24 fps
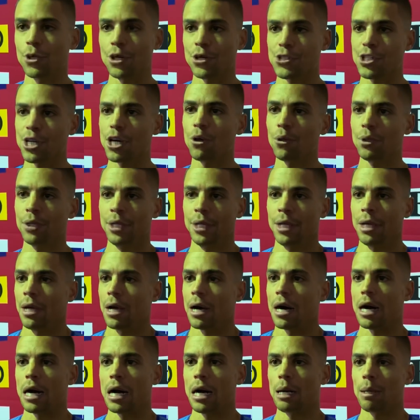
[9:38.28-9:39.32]
ago.
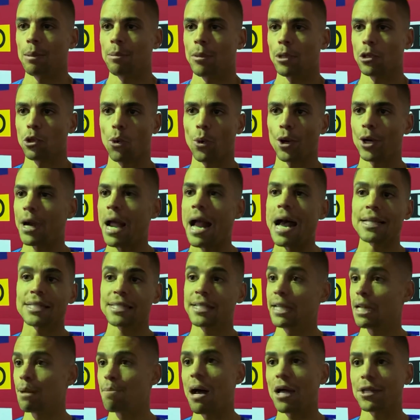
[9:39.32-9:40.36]
A lawyer
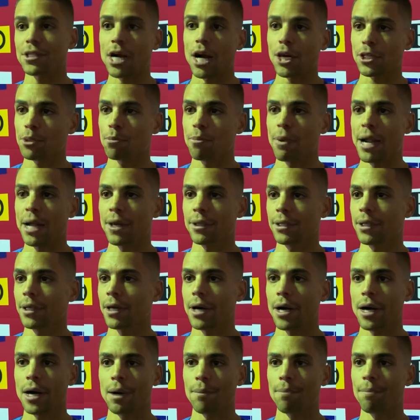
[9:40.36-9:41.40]
asking about Dr. Brown.
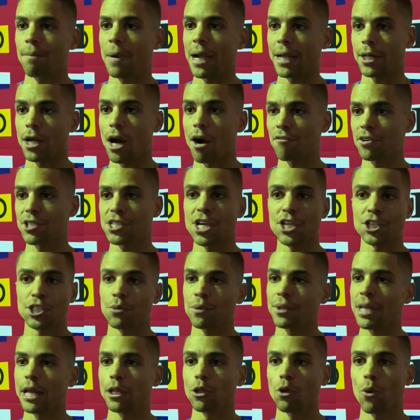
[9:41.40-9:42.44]
My conversation
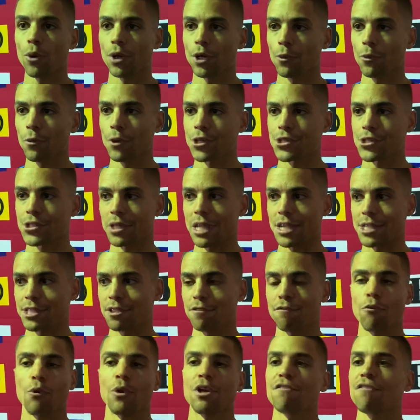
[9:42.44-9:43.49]
with that lawyer was less than
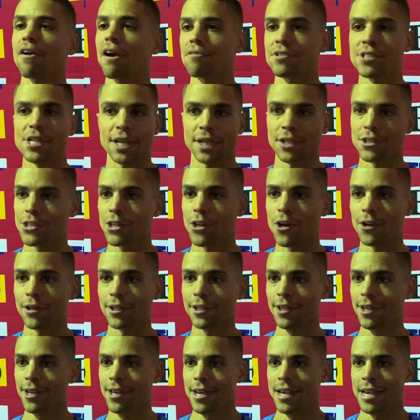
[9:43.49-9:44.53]
45 seconds long.
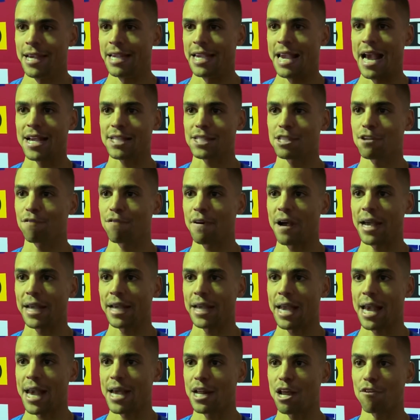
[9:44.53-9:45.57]
He asked if I
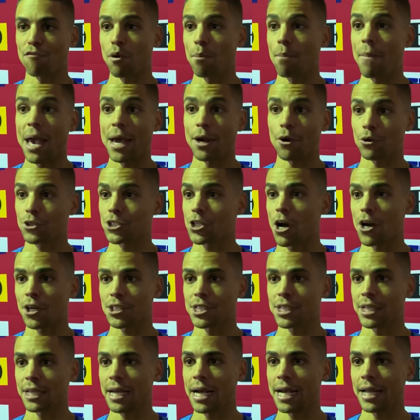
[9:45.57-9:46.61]
had ever met or talked
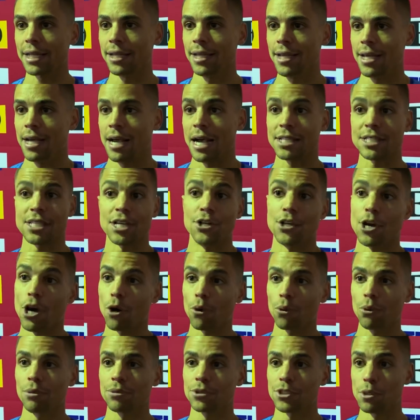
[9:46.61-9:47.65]
to the guy. I said
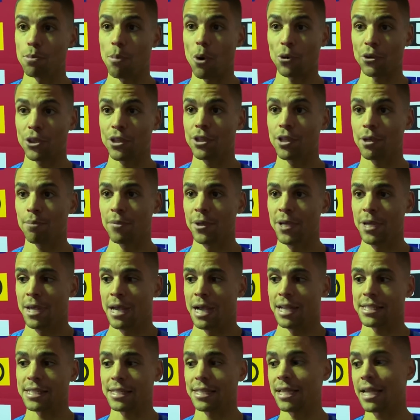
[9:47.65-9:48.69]
no to both of them.
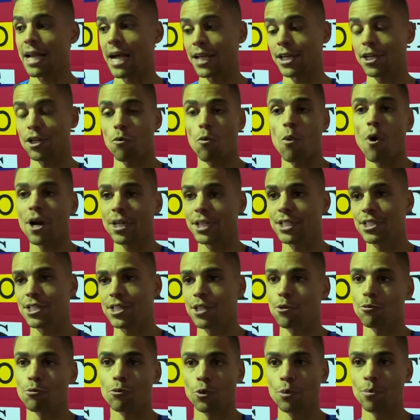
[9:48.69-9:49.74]
I said the guy could have walked into
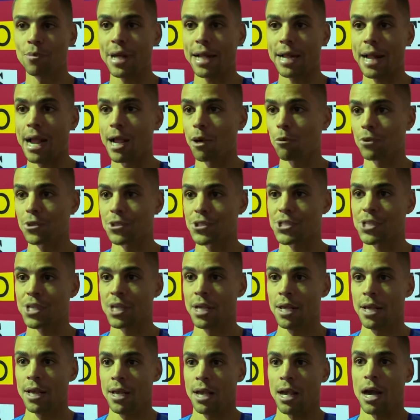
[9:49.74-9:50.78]
the room that I was
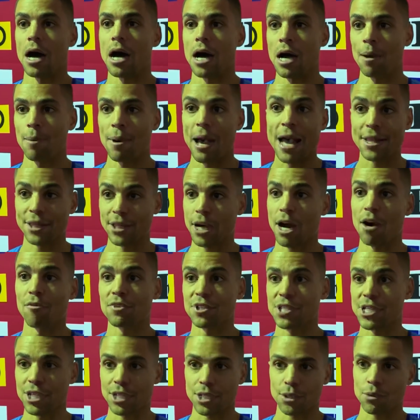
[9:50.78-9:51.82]
had the
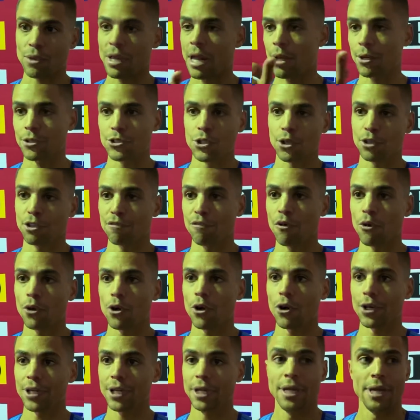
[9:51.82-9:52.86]
conversation, took the phone
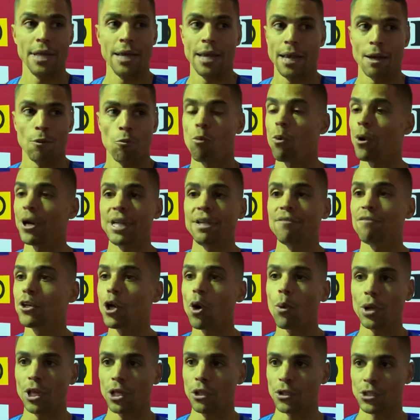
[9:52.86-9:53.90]
call in, wouldn't even know
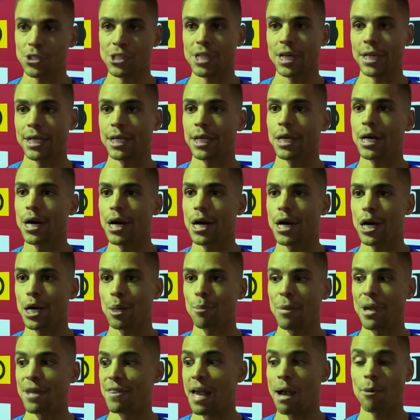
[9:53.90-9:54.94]
what he looks like.
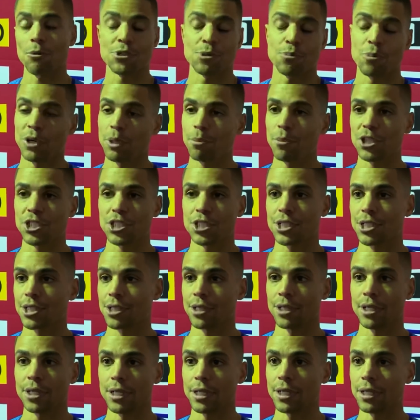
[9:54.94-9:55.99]
And that was pretty much
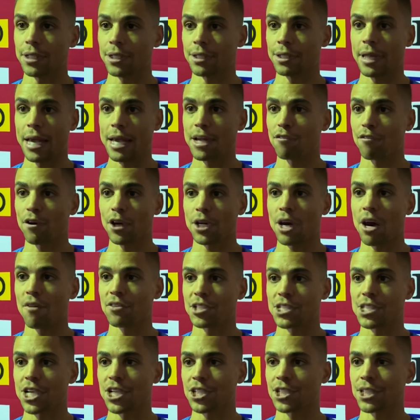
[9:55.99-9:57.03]
the end of our
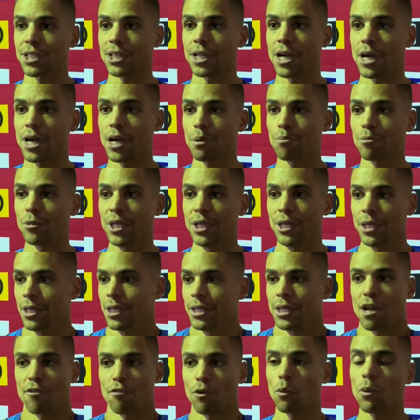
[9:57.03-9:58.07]
conversation.
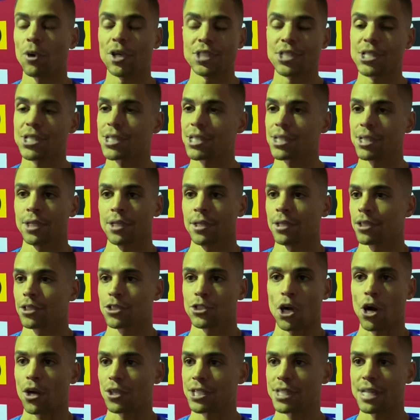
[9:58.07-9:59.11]
Never once
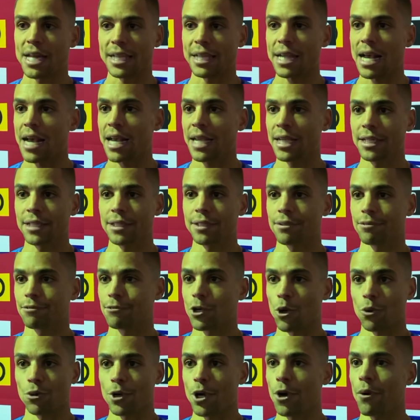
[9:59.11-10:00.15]
talked to that guy,
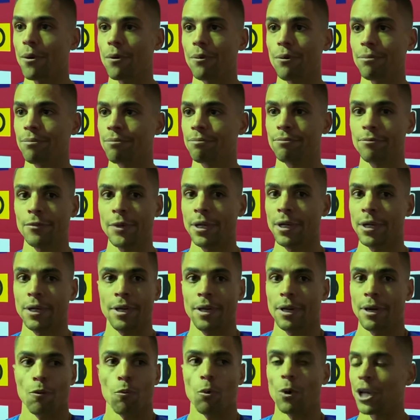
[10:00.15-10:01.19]
don't know
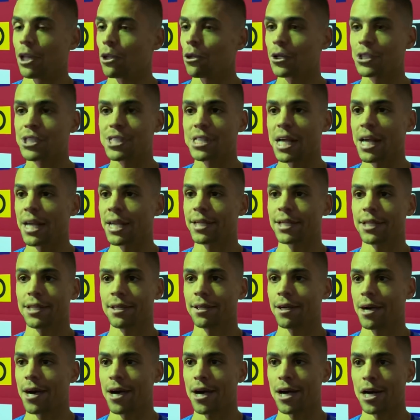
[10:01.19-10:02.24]
what he looks like,
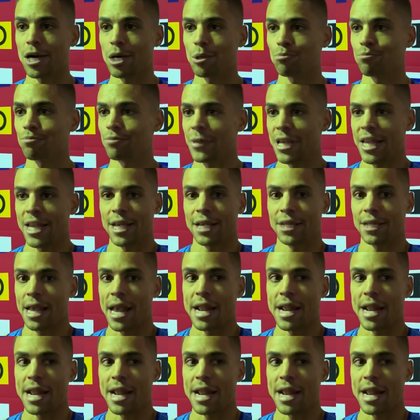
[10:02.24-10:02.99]
and